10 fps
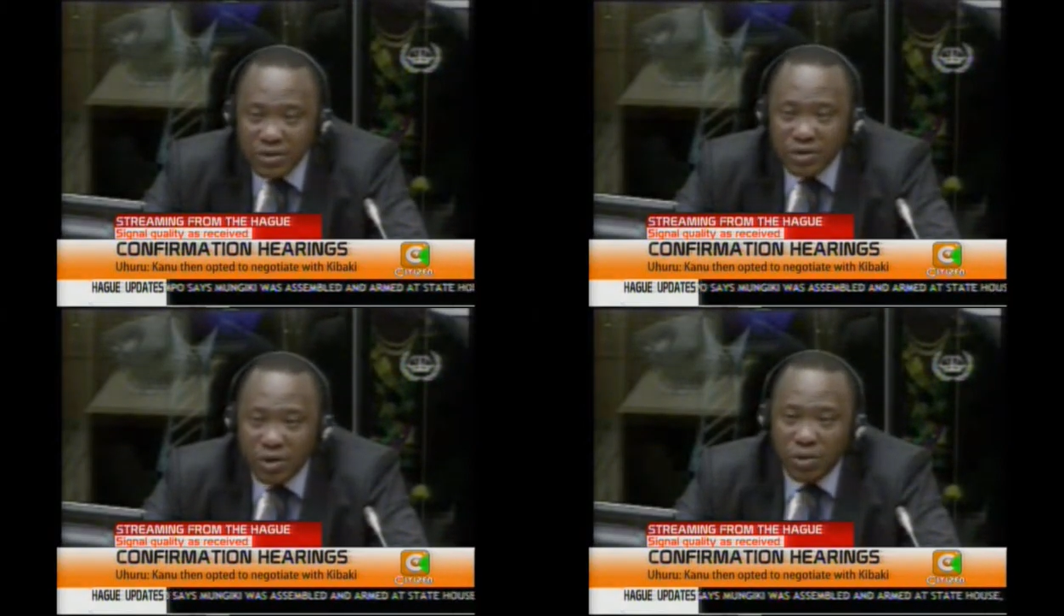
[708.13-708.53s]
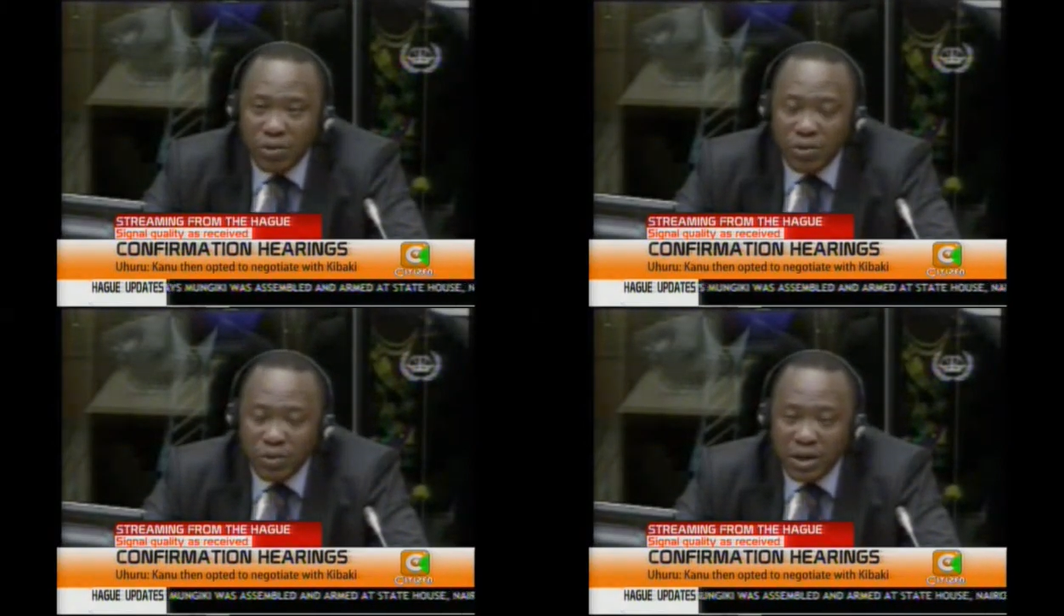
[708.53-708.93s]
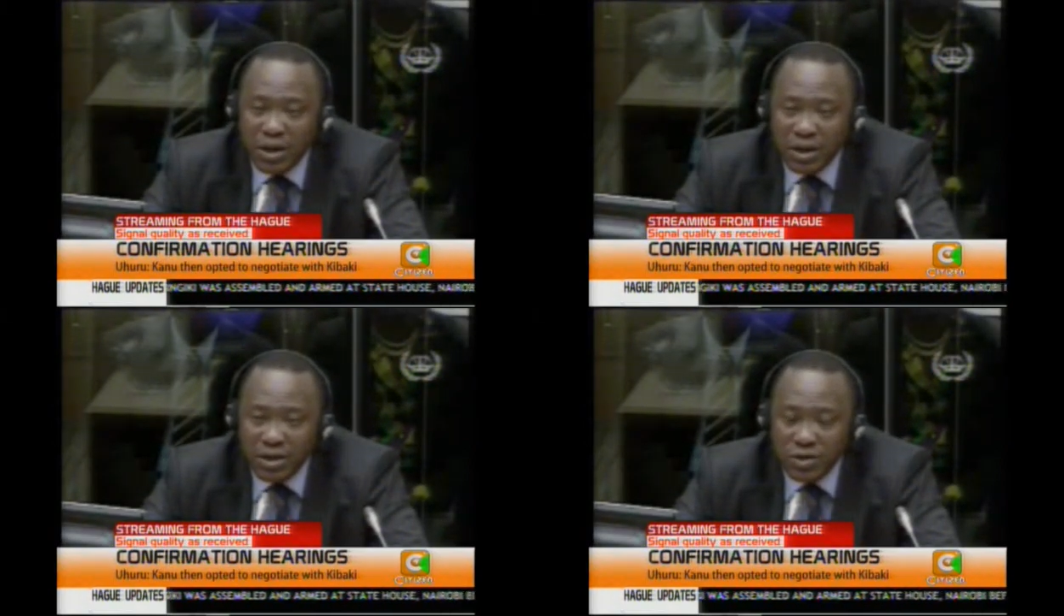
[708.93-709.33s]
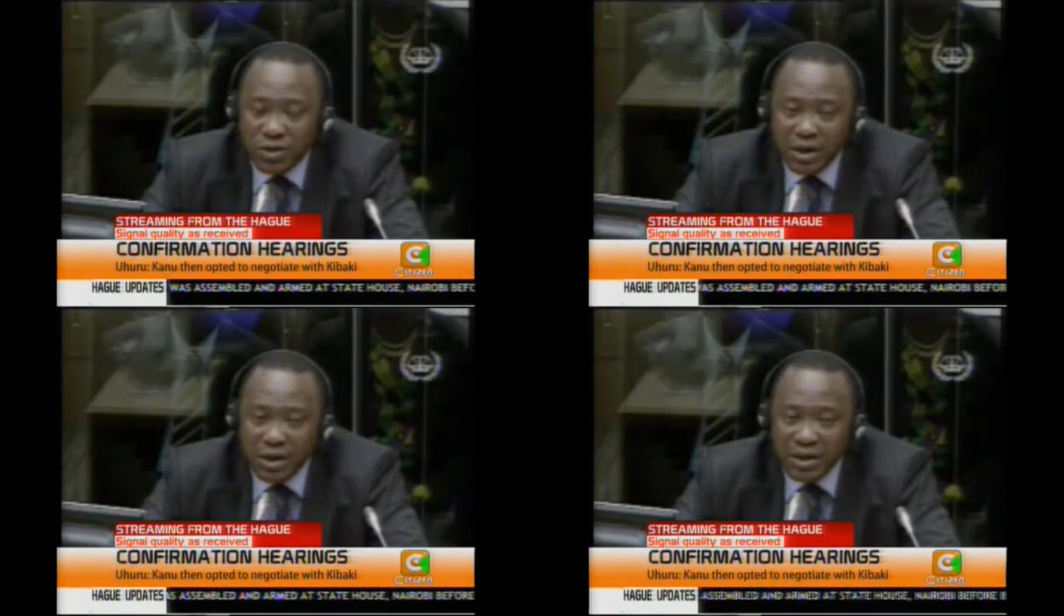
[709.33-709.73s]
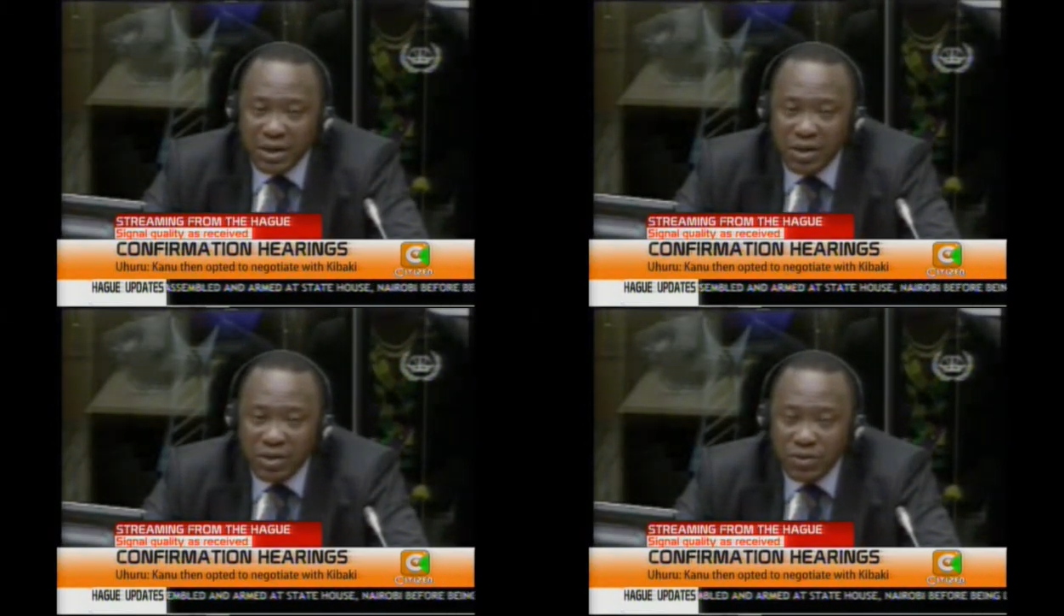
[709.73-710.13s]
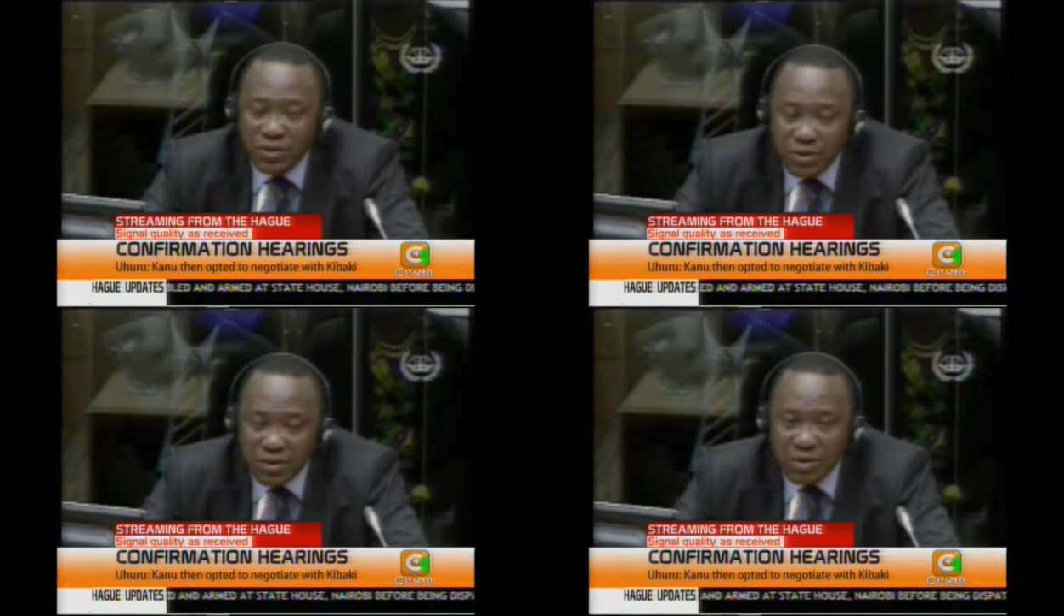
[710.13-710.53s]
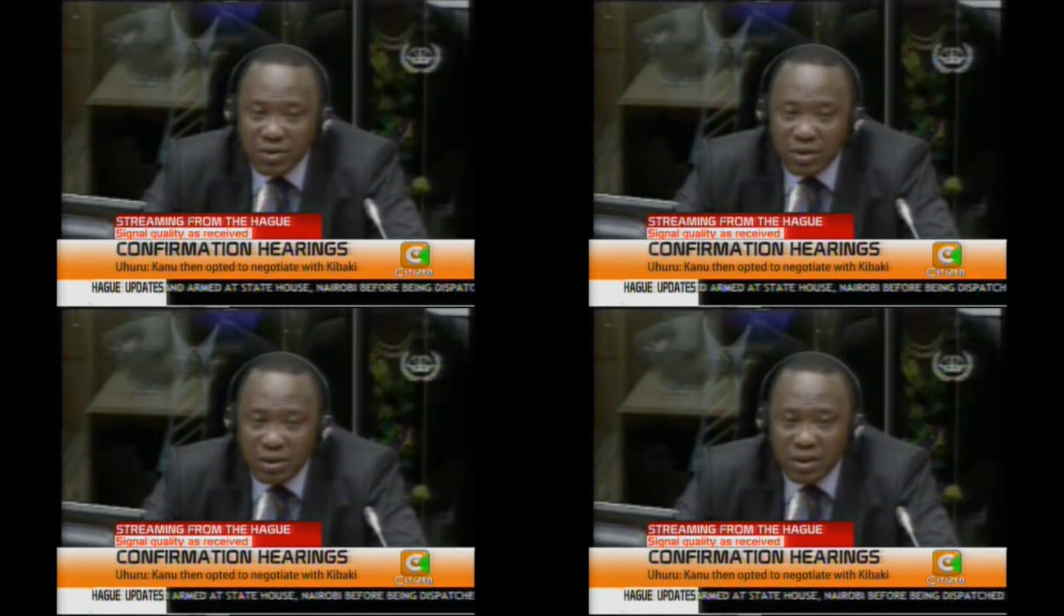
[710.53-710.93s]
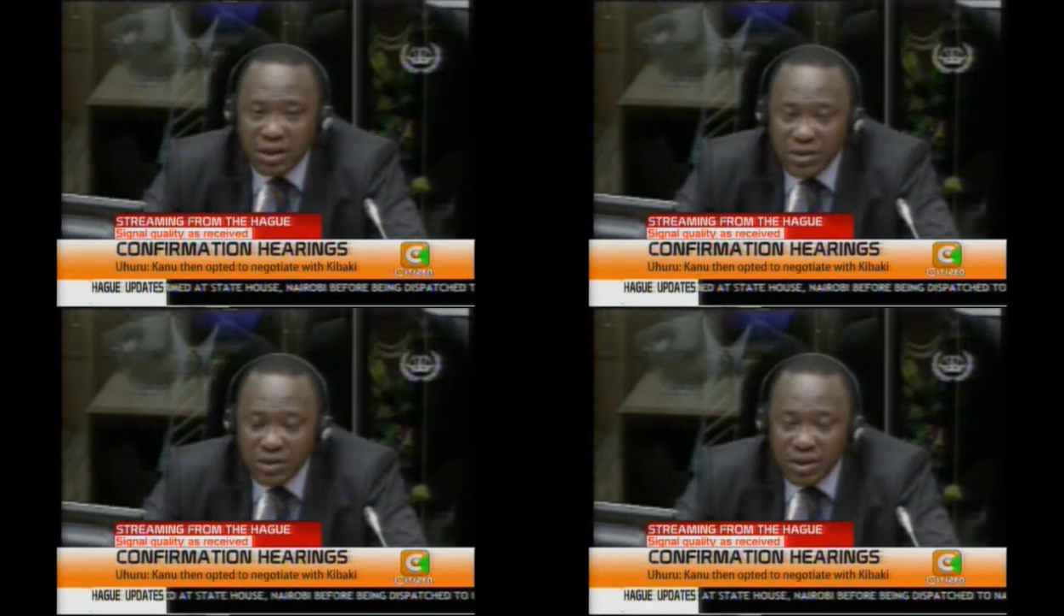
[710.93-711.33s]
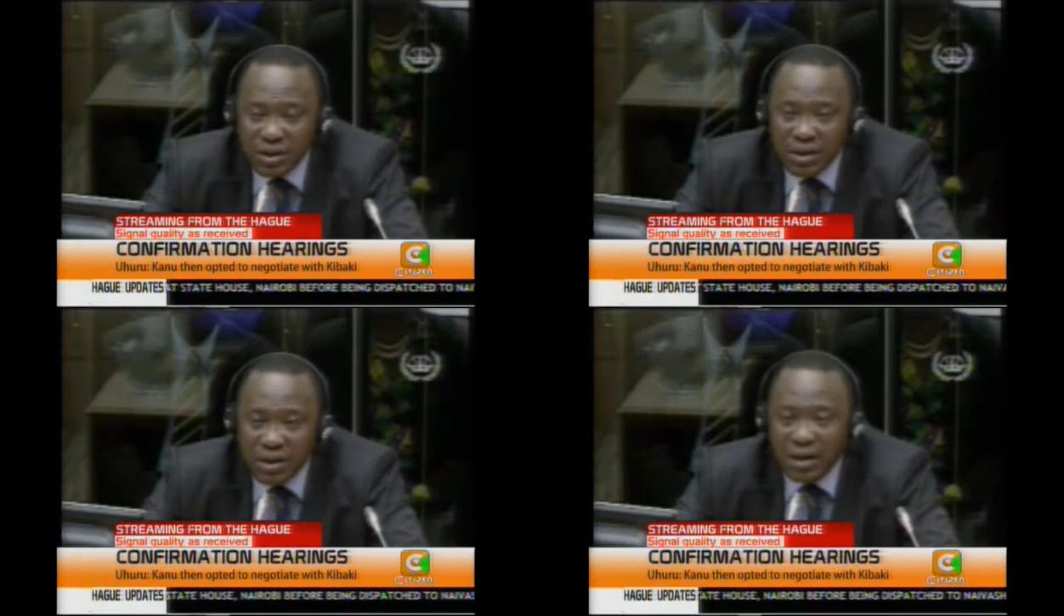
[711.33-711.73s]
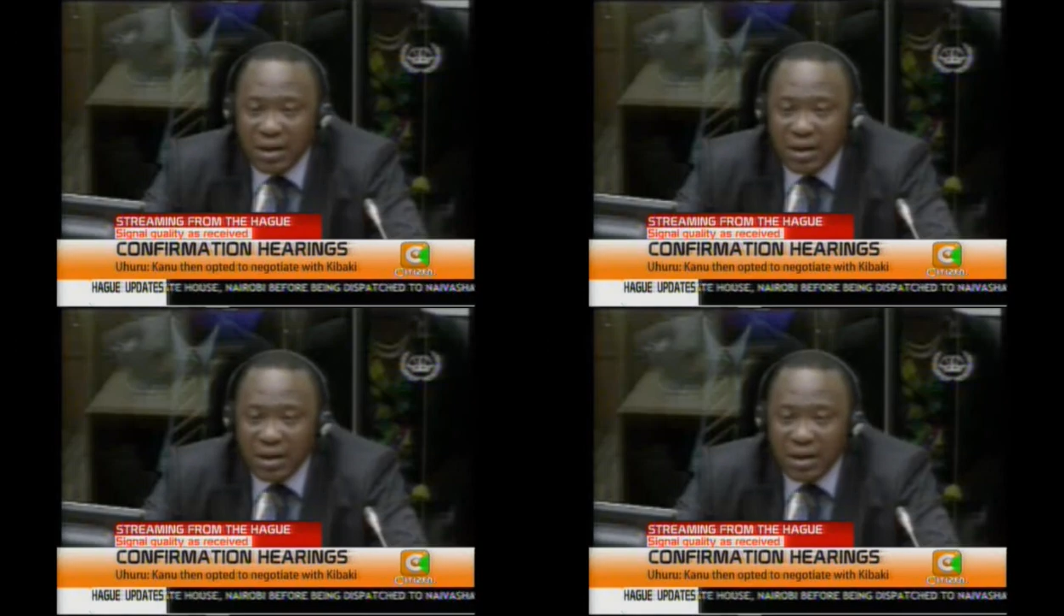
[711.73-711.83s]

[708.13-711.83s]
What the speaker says: So we joined a loose coalition